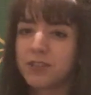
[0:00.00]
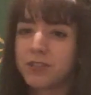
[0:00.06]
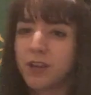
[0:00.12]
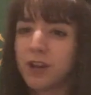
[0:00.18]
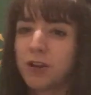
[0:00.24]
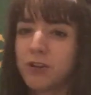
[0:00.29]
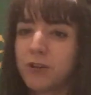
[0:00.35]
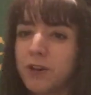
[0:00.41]

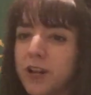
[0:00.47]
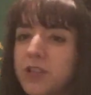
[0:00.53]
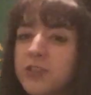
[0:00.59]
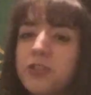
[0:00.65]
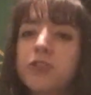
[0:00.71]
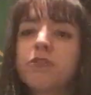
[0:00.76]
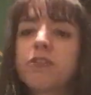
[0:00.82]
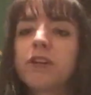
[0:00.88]
so.
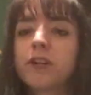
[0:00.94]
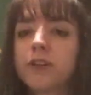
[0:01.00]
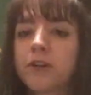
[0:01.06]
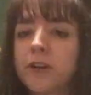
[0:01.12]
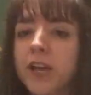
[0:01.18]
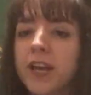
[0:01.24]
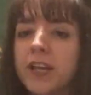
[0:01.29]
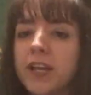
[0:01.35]
And to their
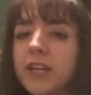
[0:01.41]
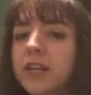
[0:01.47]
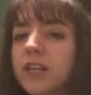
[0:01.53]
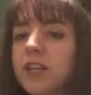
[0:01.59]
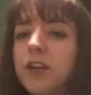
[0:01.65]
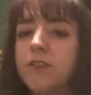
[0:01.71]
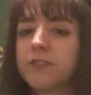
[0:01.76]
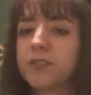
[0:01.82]

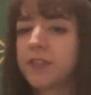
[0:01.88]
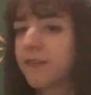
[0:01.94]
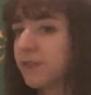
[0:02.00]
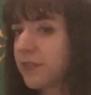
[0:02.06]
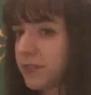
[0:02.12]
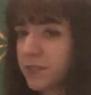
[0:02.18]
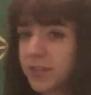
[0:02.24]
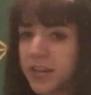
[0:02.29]
credit,
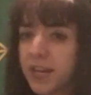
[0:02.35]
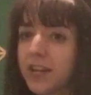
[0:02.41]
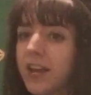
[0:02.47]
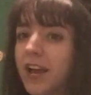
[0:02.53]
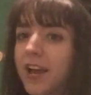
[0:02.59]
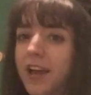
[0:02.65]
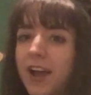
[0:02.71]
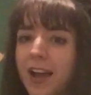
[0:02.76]
Seventh State,
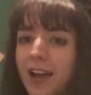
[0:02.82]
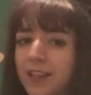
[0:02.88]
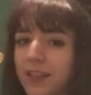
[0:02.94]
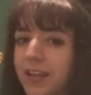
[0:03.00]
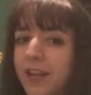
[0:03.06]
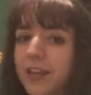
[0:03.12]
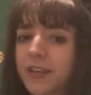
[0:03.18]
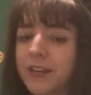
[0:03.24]
I
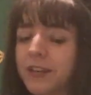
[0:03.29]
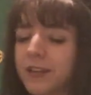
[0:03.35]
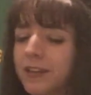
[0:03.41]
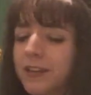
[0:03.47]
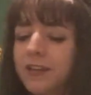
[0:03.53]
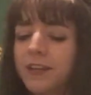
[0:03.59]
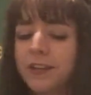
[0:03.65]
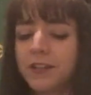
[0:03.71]
like
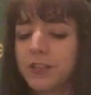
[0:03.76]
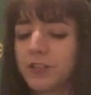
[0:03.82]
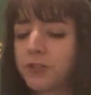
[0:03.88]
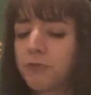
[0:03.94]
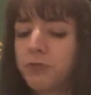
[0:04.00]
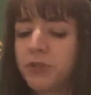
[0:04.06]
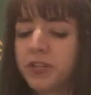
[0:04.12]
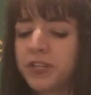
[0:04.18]

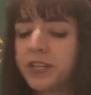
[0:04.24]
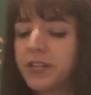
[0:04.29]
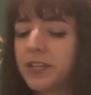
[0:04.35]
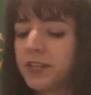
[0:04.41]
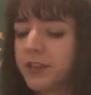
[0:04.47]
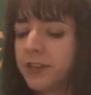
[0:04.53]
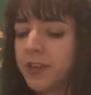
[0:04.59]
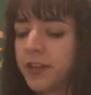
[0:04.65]
to read
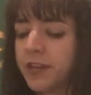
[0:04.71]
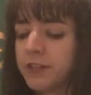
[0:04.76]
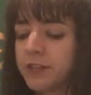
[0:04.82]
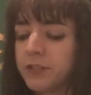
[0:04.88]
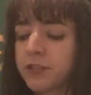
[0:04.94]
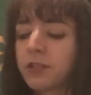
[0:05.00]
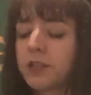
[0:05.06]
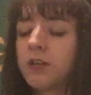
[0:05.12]
it. They
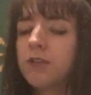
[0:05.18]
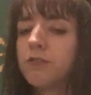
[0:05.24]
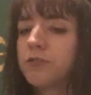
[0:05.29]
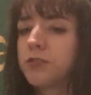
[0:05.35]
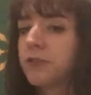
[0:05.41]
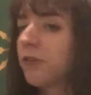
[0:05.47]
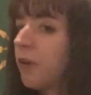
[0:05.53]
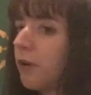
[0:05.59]

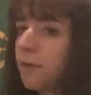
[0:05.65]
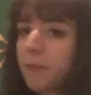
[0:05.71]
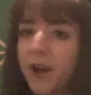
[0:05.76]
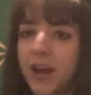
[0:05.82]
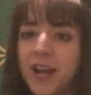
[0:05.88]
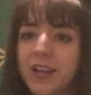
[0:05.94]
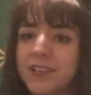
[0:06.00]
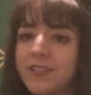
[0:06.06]
disclose their own
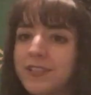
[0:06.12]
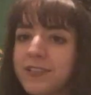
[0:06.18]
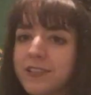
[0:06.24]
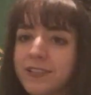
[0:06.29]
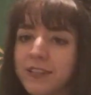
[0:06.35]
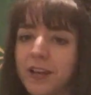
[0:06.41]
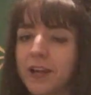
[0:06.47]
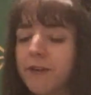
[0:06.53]

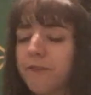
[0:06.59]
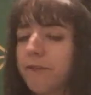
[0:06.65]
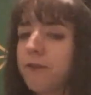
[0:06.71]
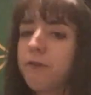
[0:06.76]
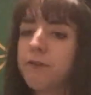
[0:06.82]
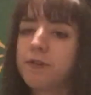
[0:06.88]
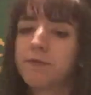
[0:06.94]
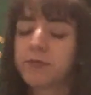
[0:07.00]
biases. I agree
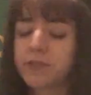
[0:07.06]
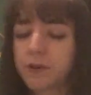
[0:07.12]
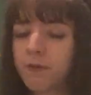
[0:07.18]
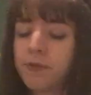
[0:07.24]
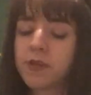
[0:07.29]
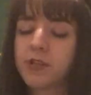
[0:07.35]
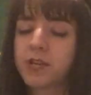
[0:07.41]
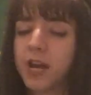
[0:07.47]
with them some
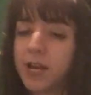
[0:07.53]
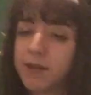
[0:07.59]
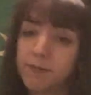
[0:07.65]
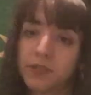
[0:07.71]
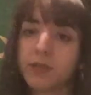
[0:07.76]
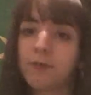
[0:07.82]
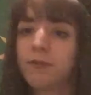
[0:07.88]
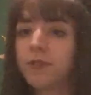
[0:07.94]
of the time,
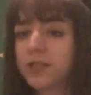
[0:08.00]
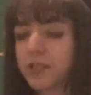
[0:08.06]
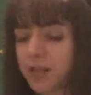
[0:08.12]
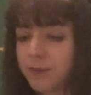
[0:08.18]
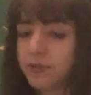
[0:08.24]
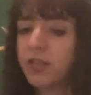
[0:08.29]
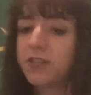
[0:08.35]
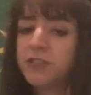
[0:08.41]

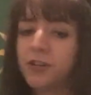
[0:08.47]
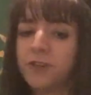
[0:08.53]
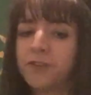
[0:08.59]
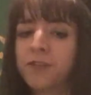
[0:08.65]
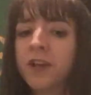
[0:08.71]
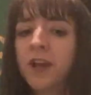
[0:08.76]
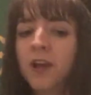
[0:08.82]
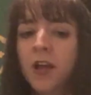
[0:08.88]
sometimes I
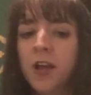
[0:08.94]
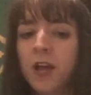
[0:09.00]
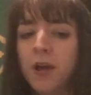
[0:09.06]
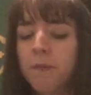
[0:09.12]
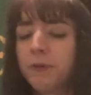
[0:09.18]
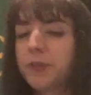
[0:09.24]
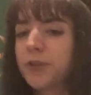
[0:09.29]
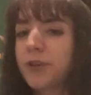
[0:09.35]
don't.
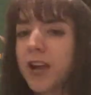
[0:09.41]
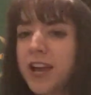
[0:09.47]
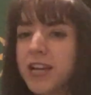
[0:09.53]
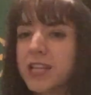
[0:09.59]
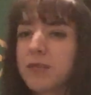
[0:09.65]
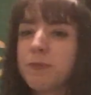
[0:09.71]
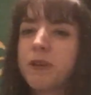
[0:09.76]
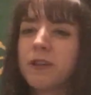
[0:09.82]
But there
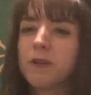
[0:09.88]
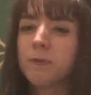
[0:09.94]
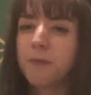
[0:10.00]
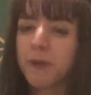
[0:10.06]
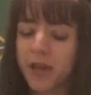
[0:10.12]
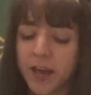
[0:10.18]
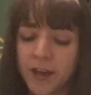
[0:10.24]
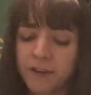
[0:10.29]
has been a
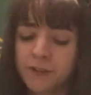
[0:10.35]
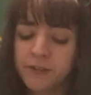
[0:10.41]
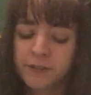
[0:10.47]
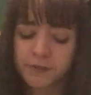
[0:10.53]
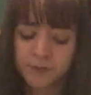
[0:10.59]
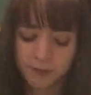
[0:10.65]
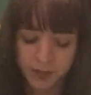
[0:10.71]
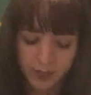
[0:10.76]

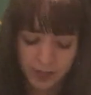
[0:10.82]
pattern.